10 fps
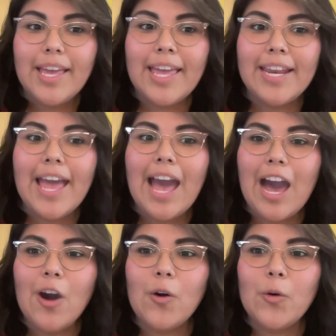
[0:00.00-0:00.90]
and
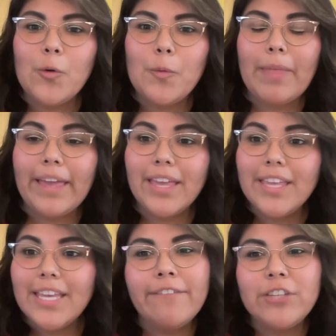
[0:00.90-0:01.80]
how like
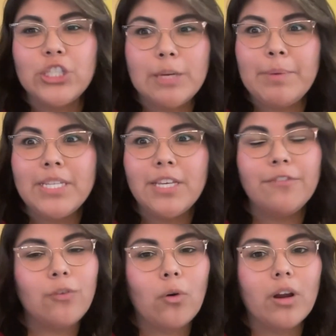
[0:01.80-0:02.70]
if
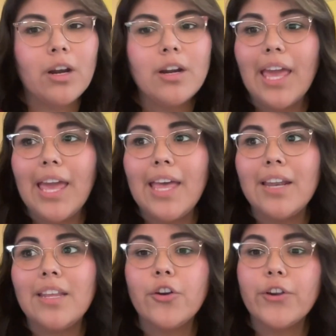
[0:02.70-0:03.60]
GPT-4
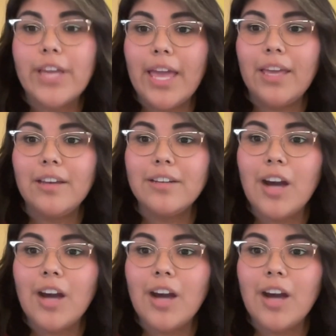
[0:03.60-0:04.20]
can create